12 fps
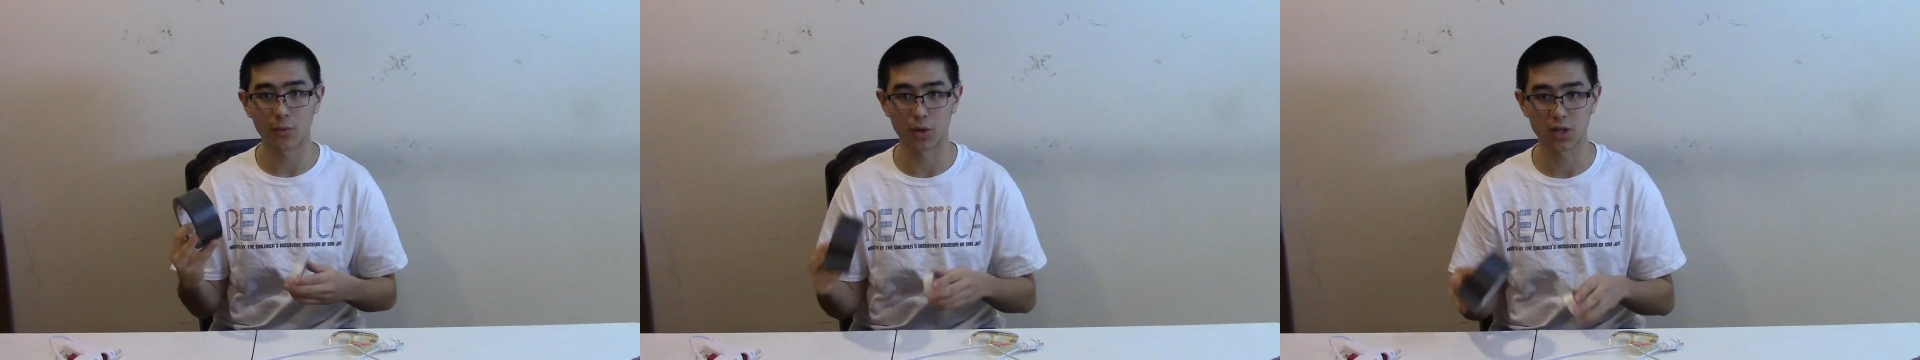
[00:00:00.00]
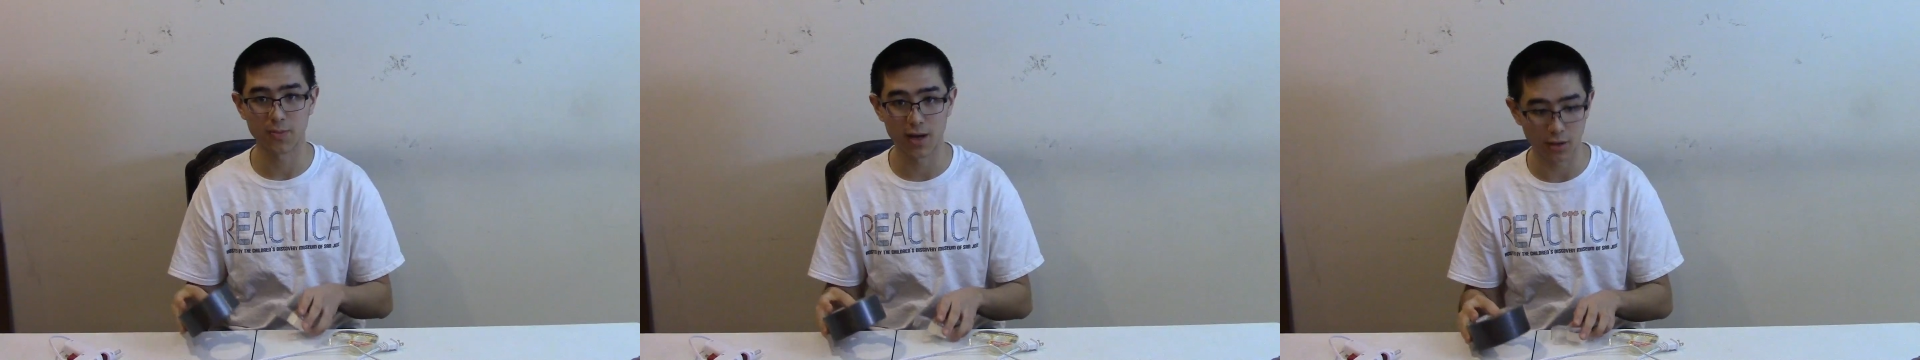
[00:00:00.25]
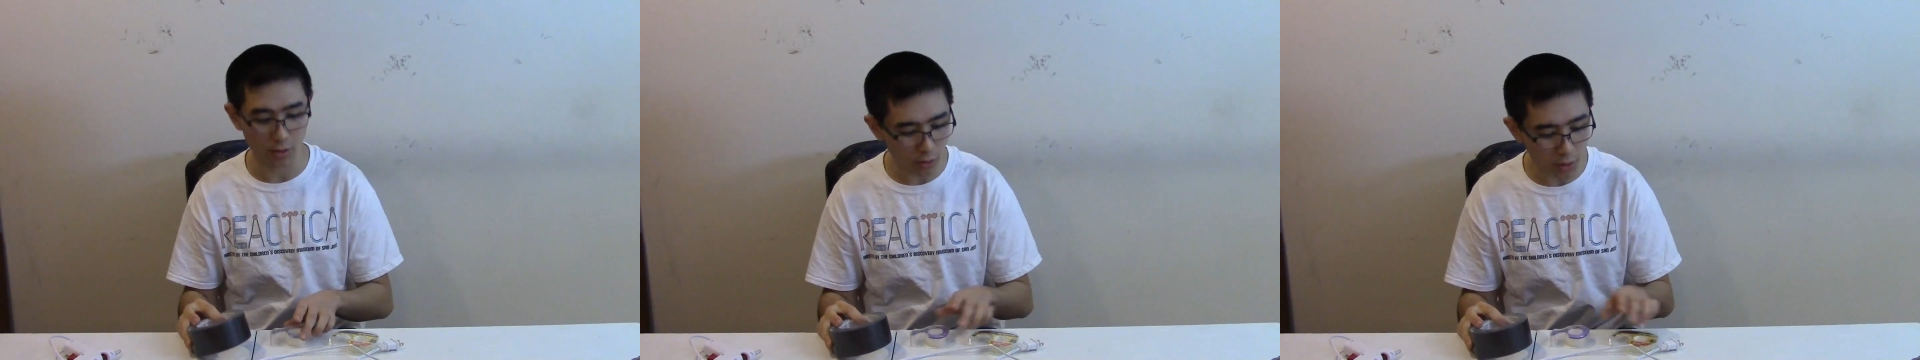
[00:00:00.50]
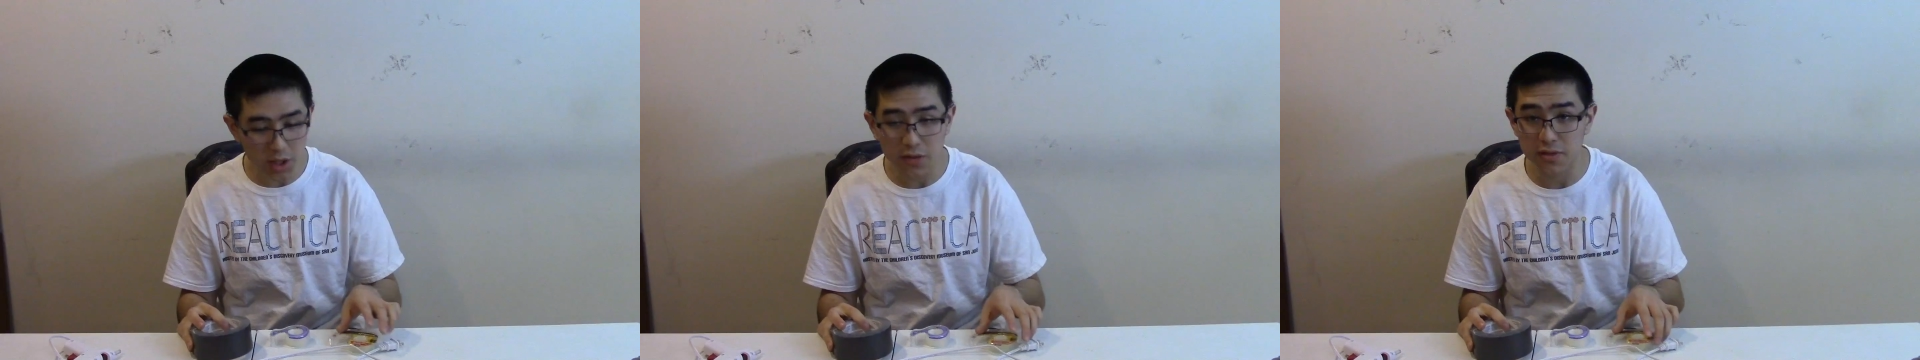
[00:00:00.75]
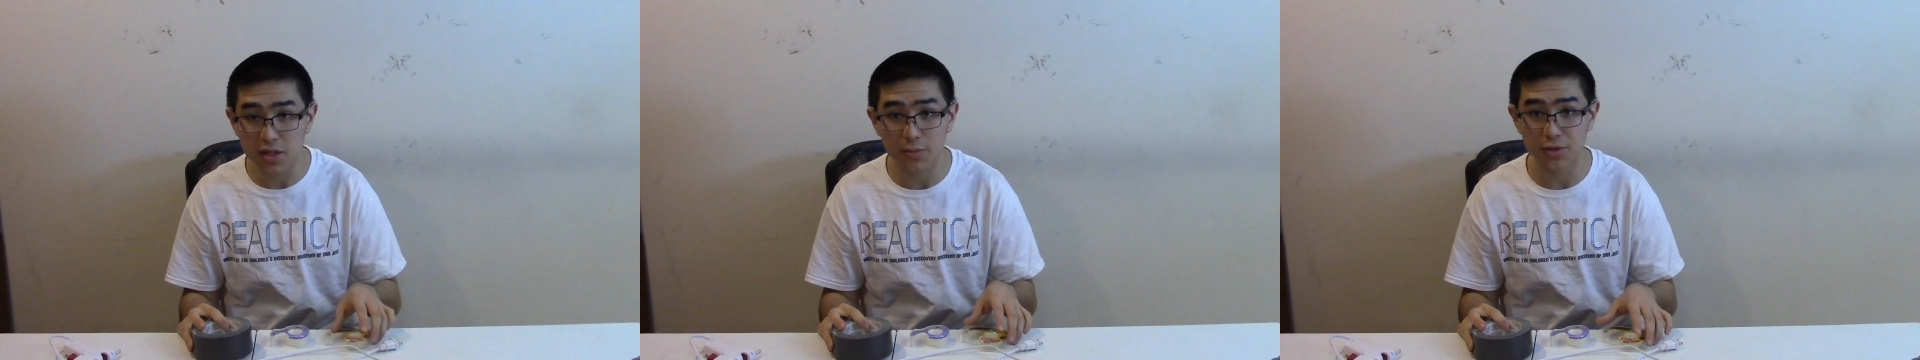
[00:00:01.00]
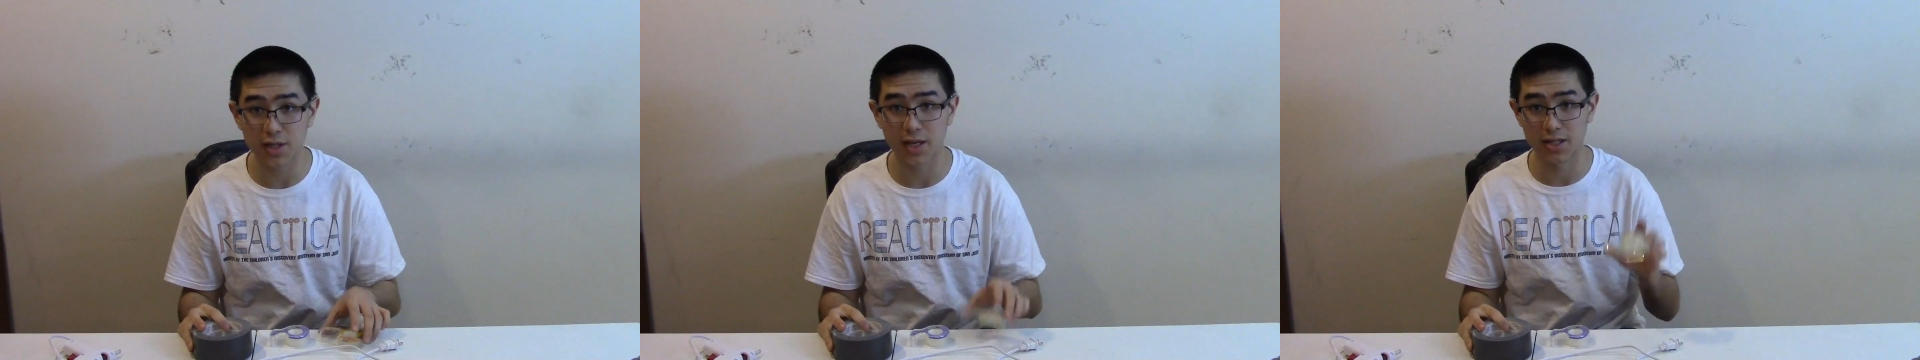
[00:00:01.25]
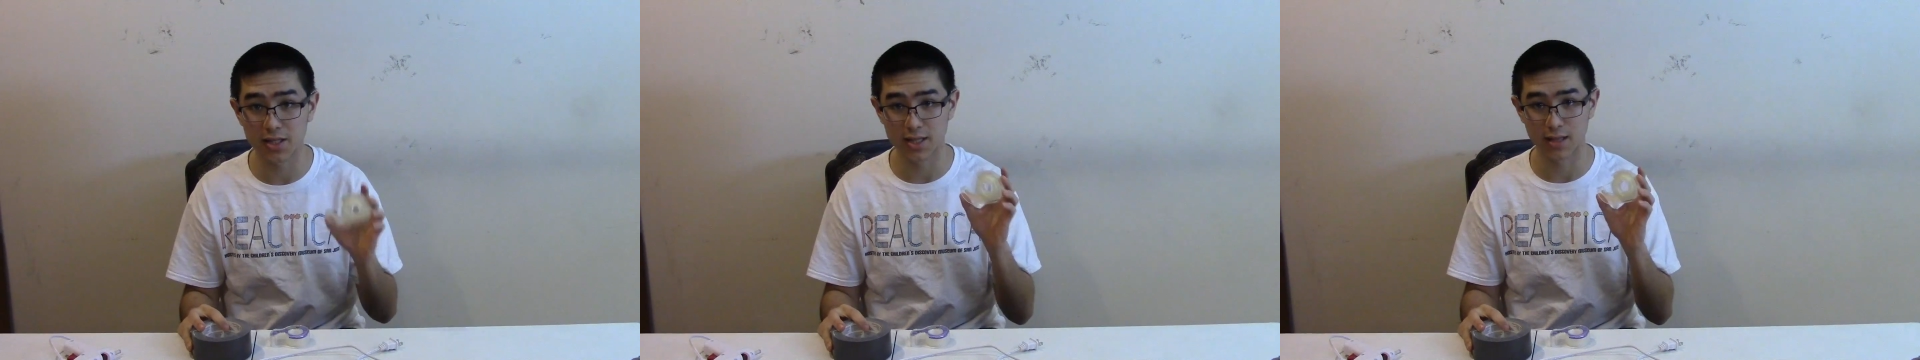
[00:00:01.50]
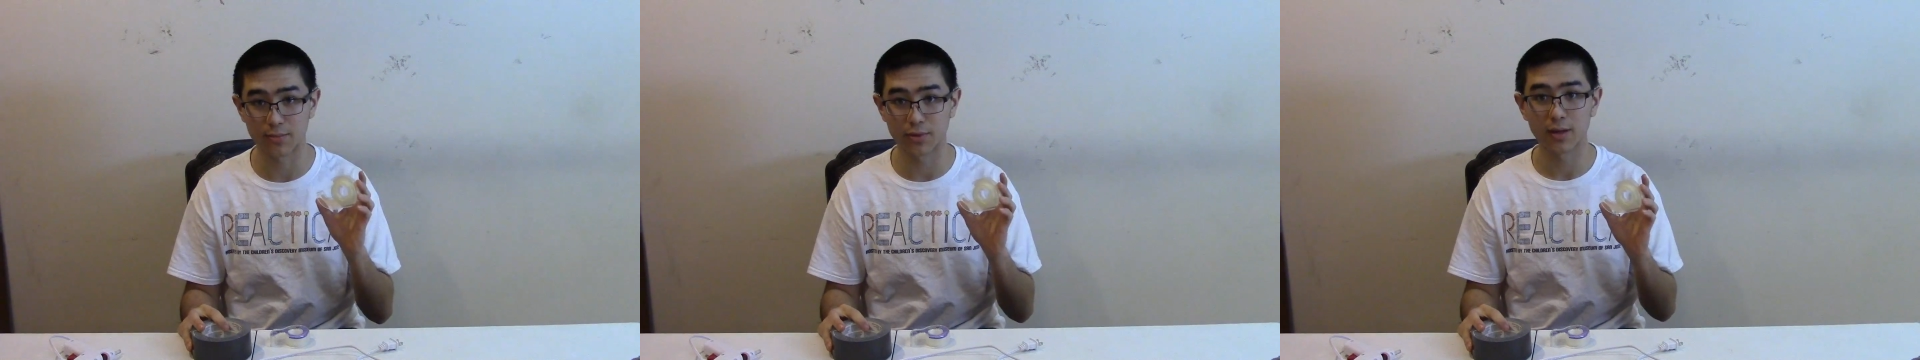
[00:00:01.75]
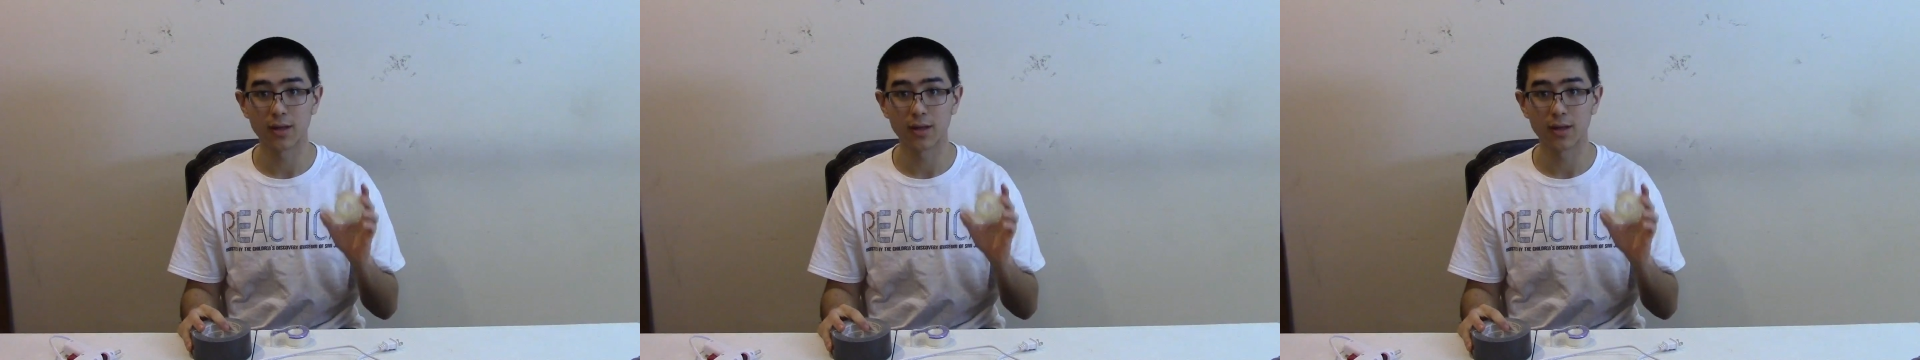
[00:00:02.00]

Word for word: works better, or even double-sided tape